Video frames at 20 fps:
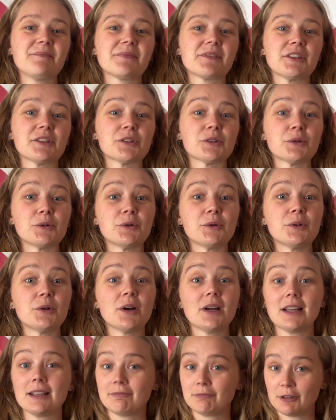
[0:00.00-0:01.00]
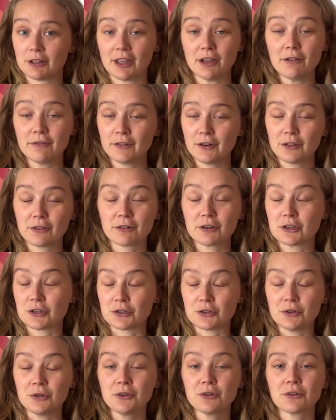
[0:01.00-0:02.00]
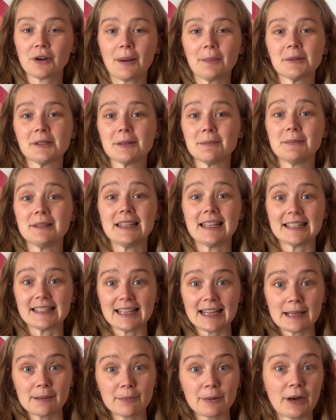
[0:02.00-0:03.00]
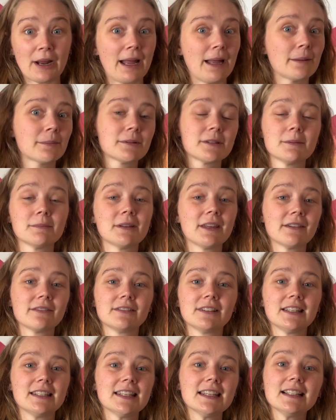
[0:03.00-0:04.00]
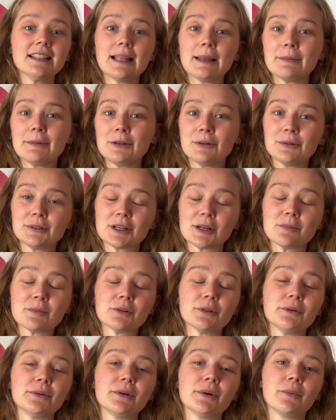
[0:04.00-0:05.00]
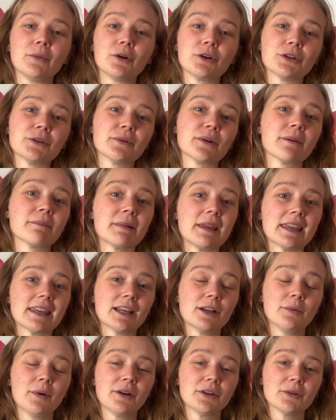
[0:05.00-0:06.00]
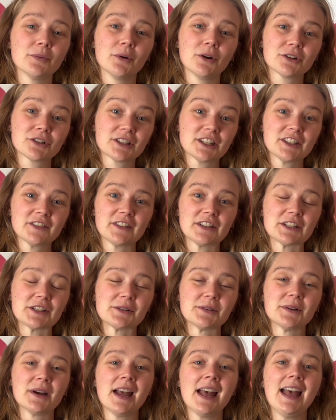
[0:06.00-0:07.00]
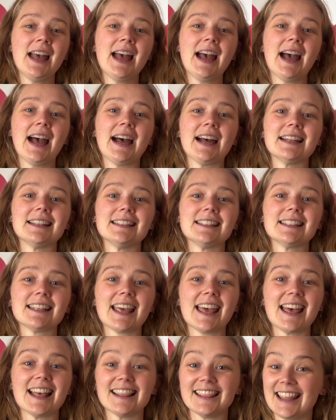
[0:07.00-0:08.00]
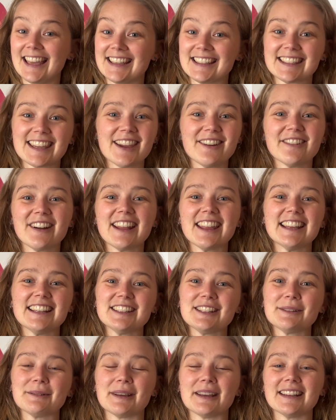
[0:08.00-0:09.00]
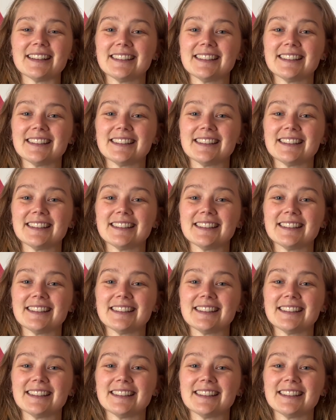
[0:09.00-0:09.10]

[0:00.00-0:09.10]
So without further ado, grab some knitting, perhaps some gift knitting. Let me know down below what you are making while you watch this video, and let's get right into it.